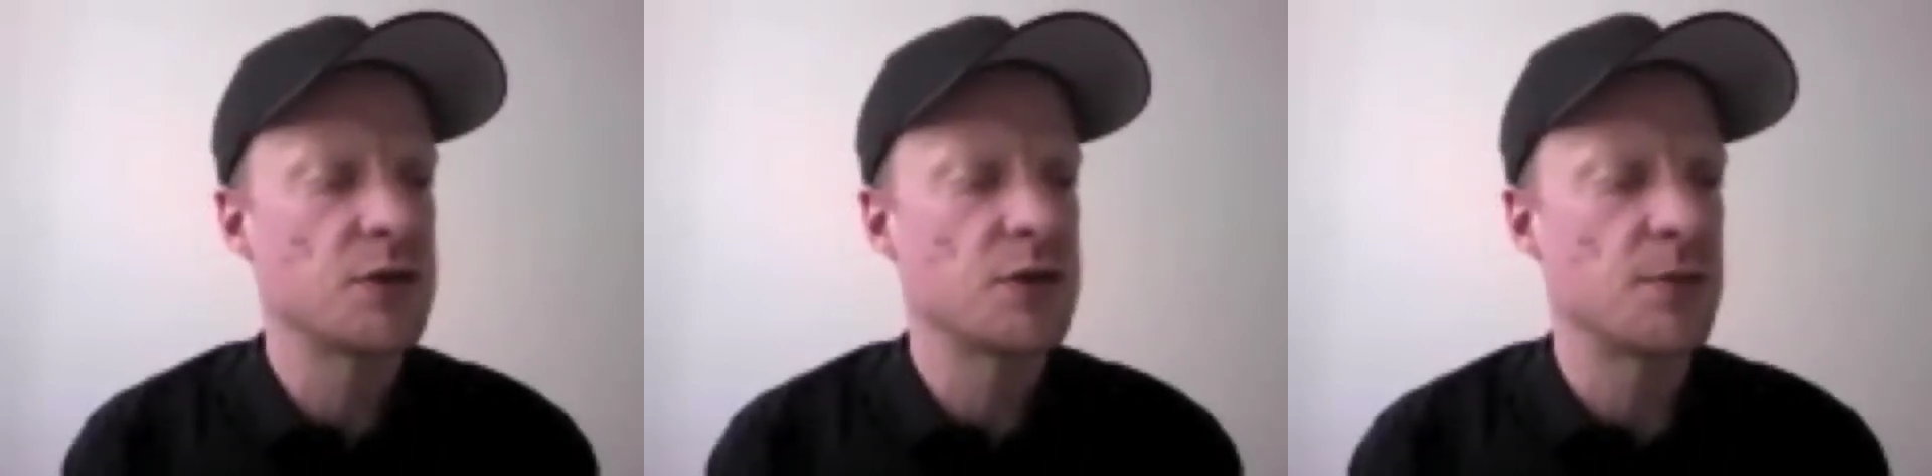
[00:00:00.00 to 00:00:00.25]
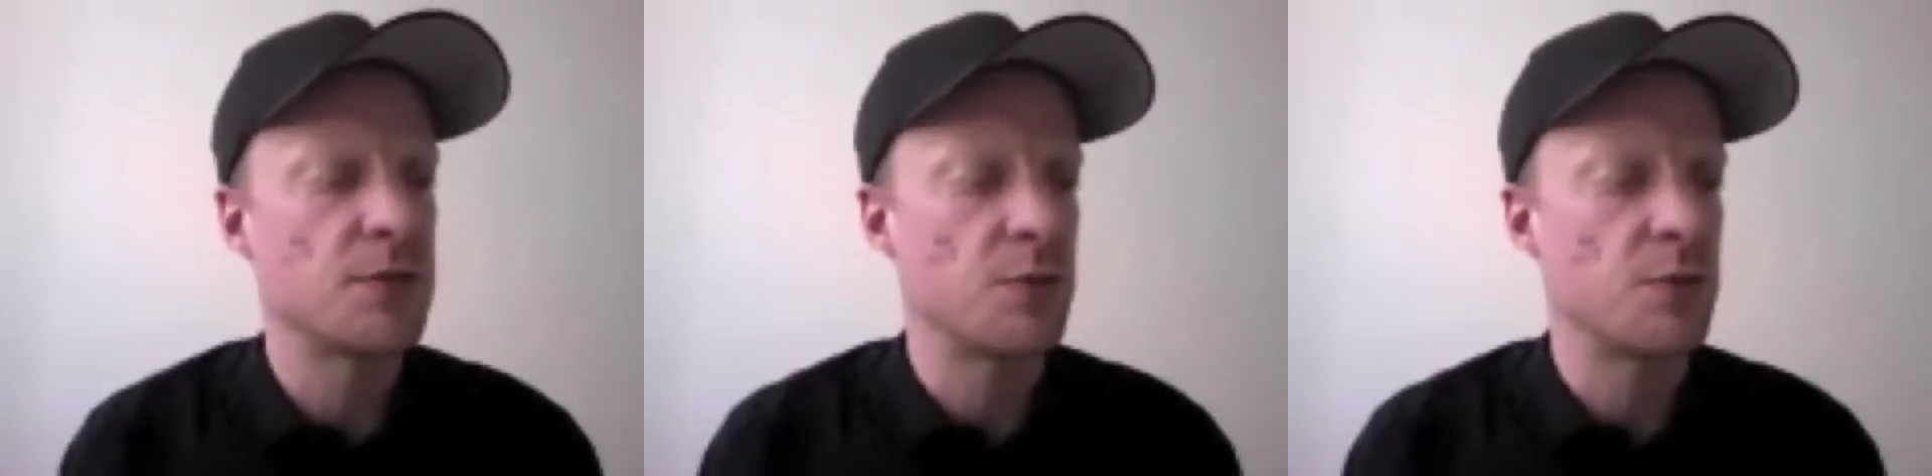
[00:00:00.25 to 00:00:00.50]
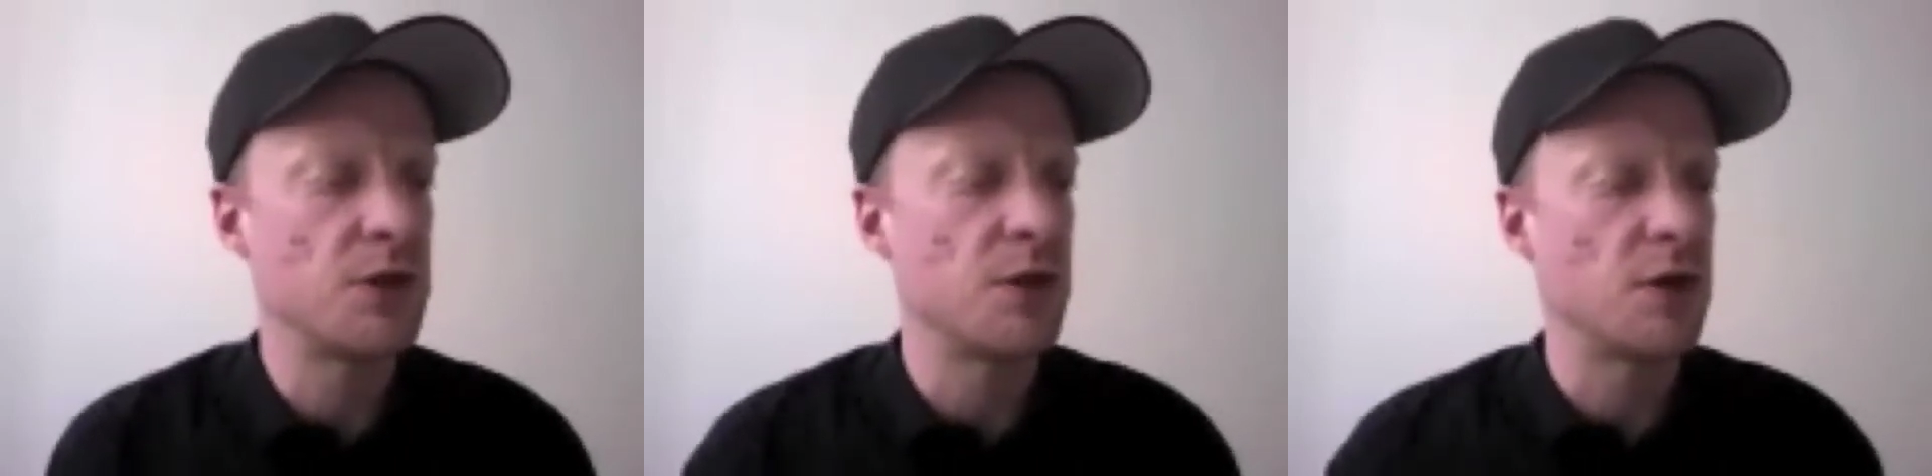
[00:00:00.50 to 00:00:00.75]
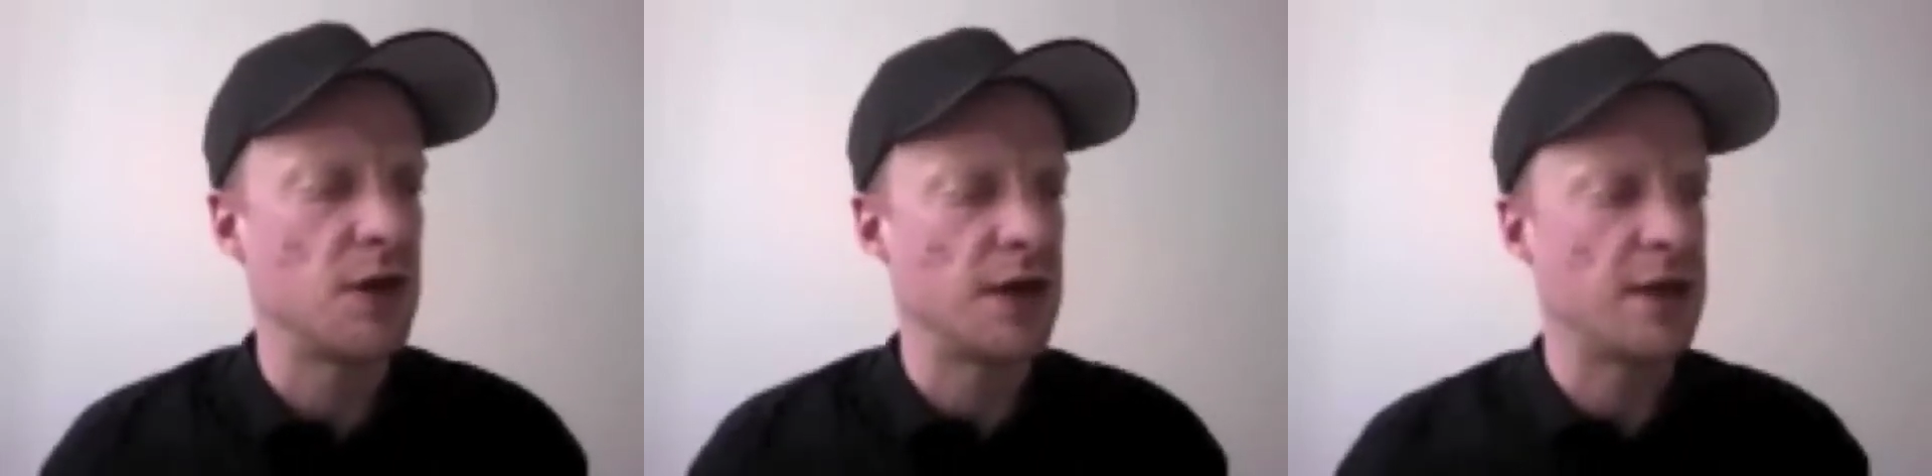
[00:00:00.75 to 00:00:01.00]
something
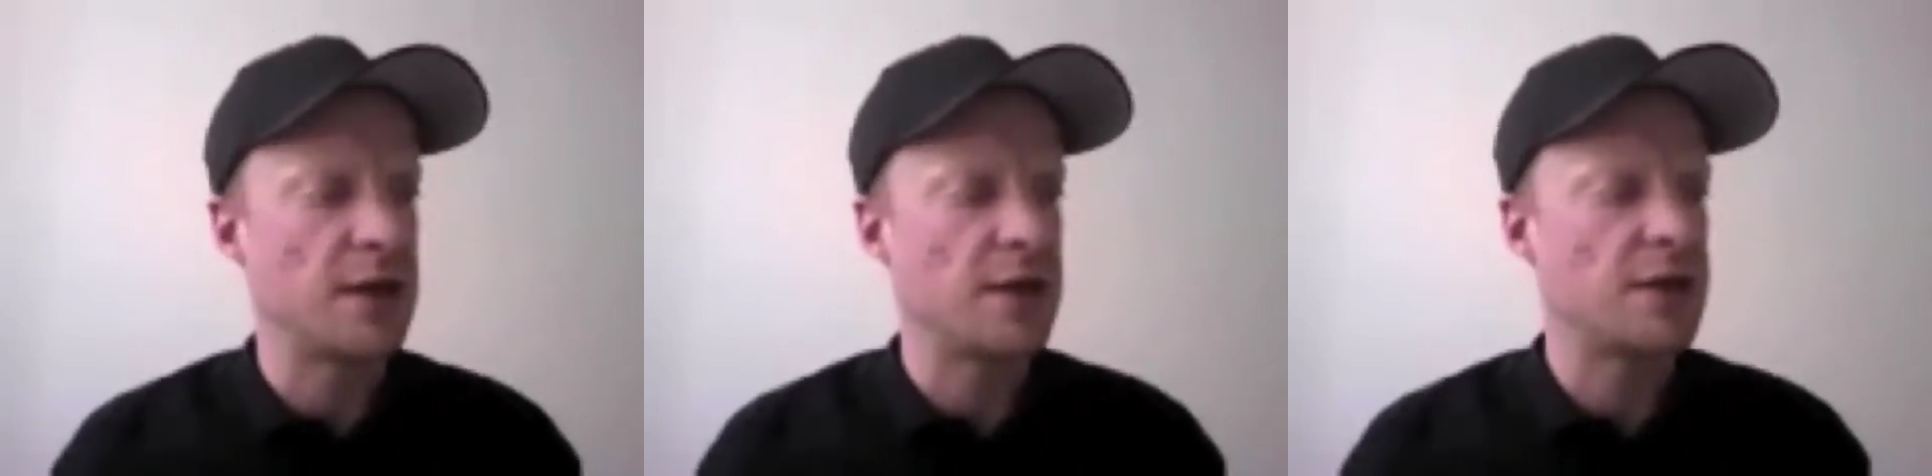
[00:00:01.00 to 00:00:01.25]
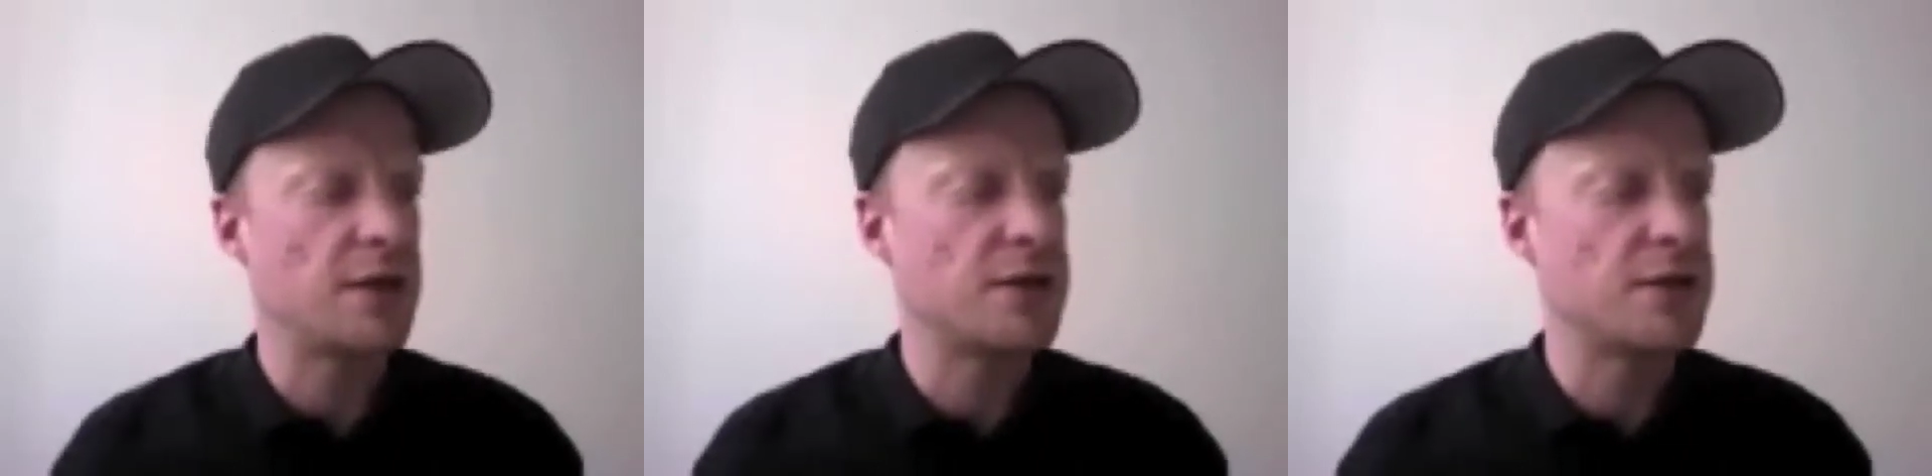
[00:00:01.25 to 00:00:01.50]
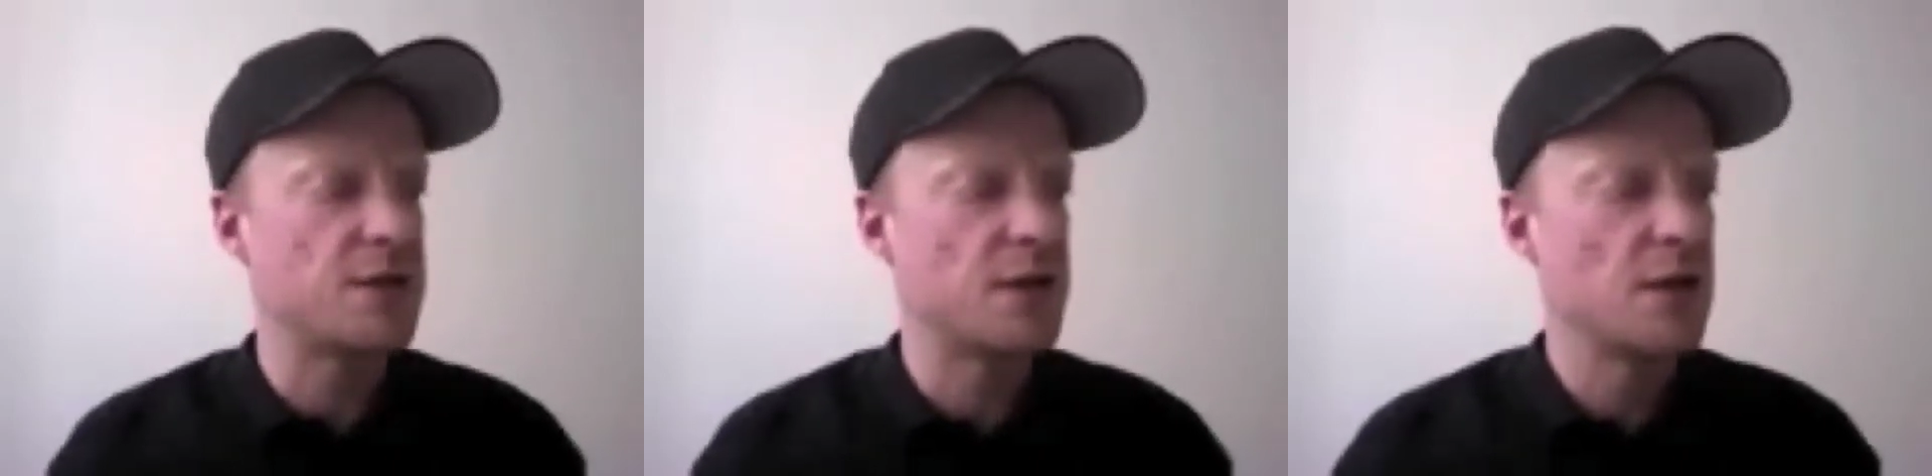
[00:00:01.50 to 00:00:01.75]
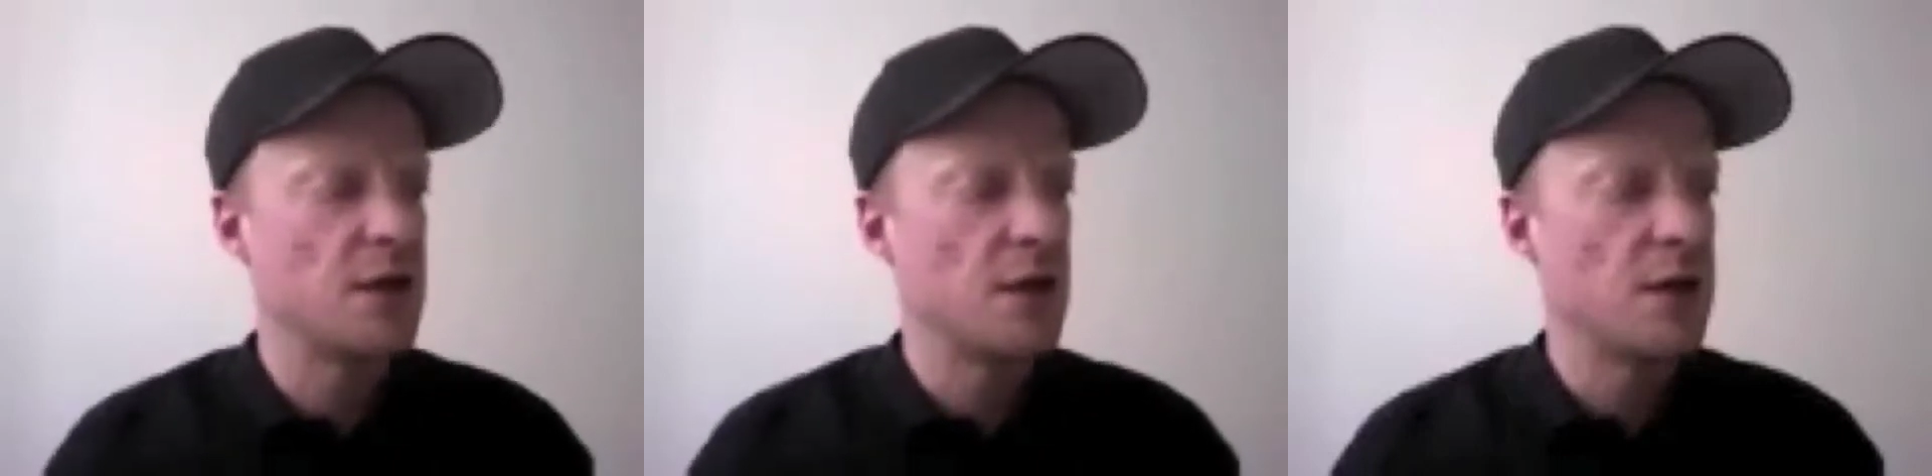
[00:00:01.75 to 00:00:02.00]
real, and that
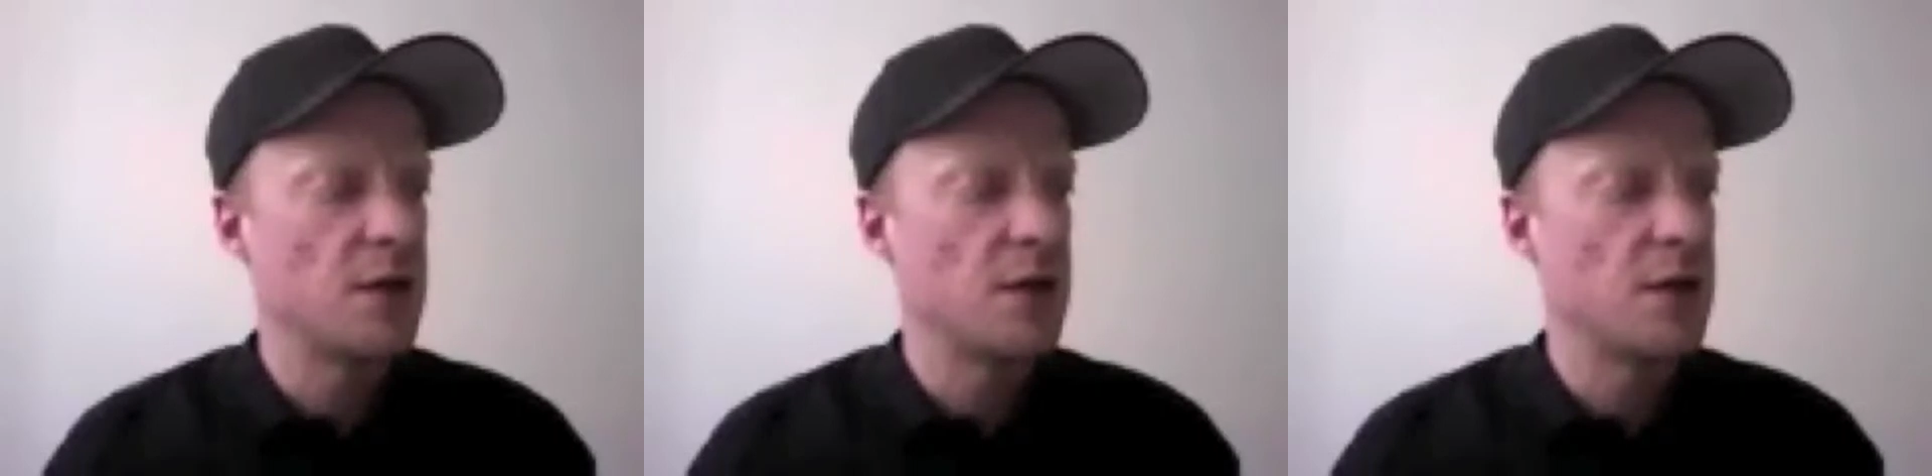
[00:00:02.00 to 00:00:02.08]
this